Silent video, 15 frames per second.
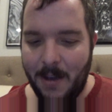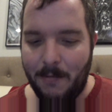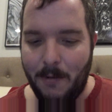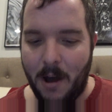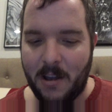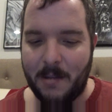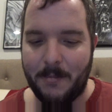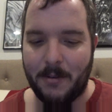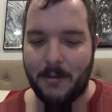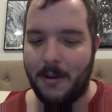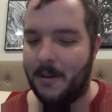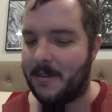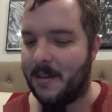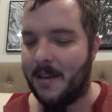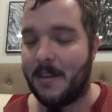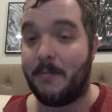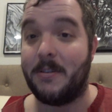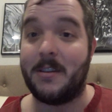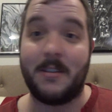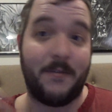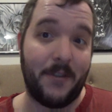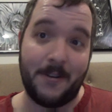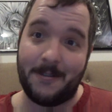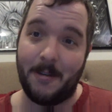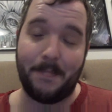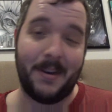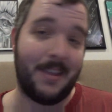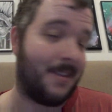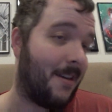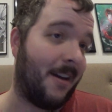Welcome to Rosas, which is the first
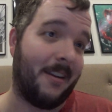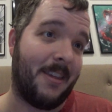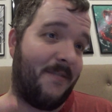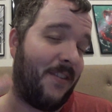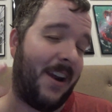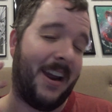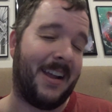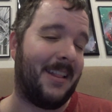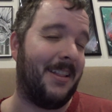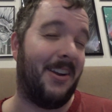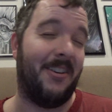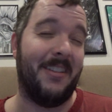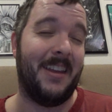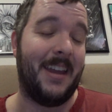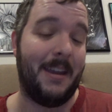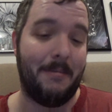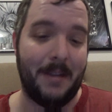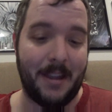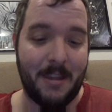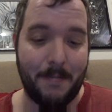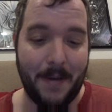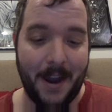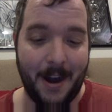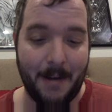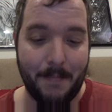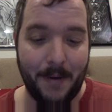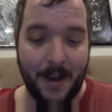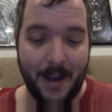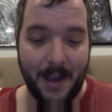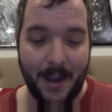opening song, is very clearly inspired
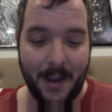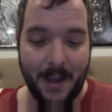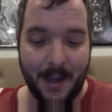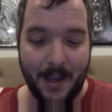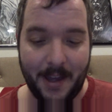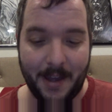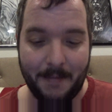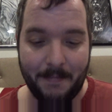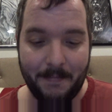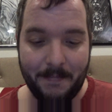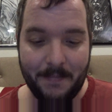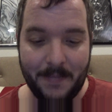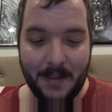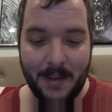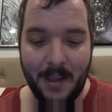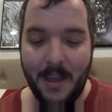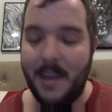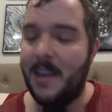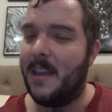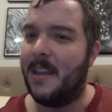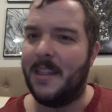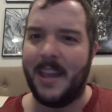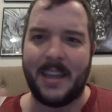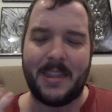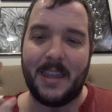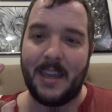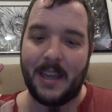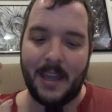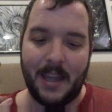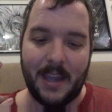by uh, like
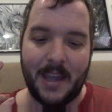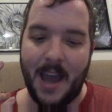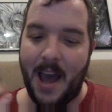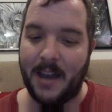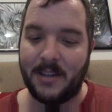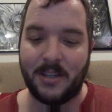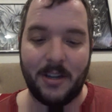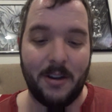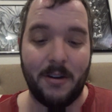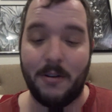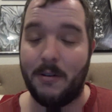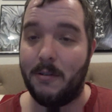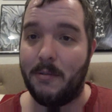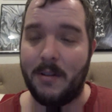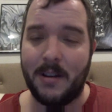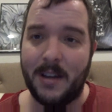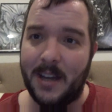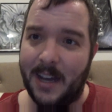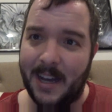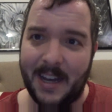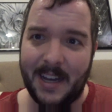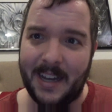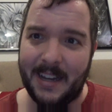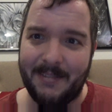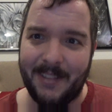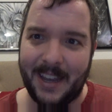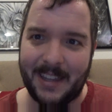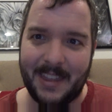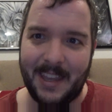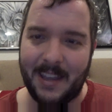the Encanto. Uh,
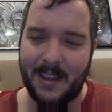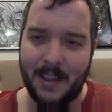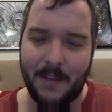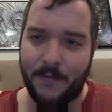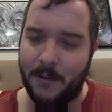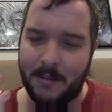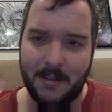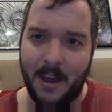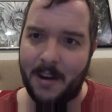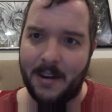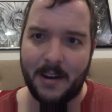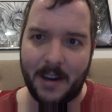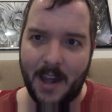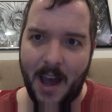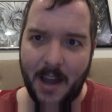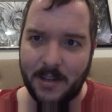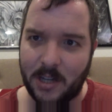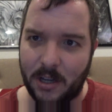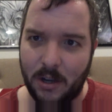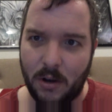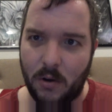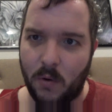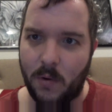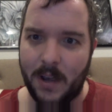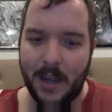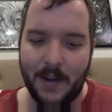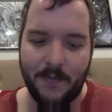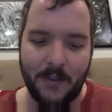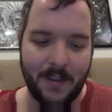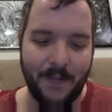like the the first song in Encanto,
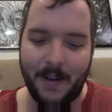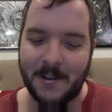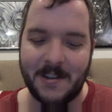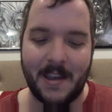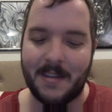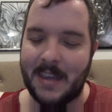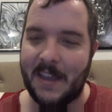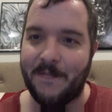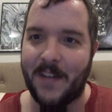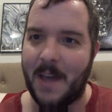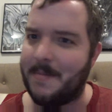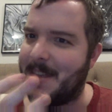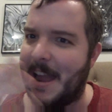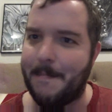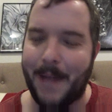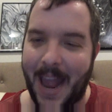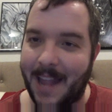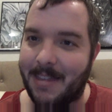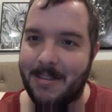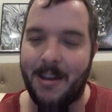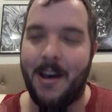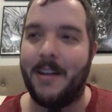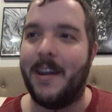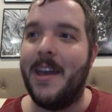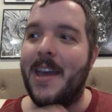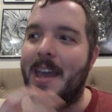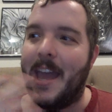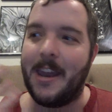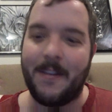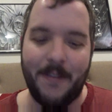and it feels very much on the same vibe. It's not a bad song.
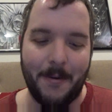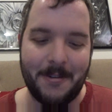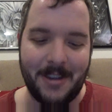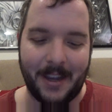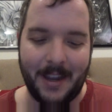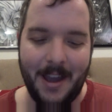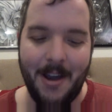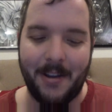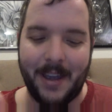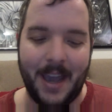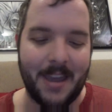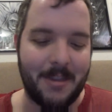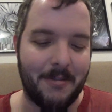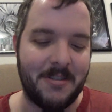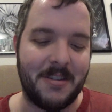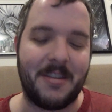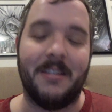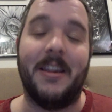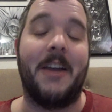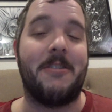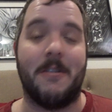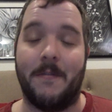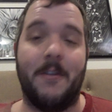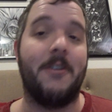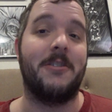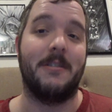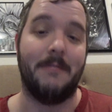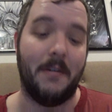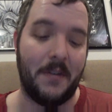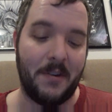It is very much like okay, so it's just a lesser
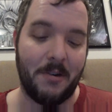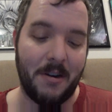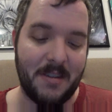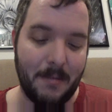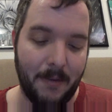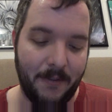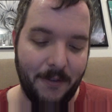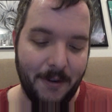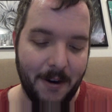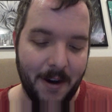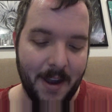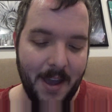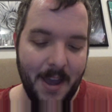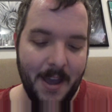version of what we've already seen before.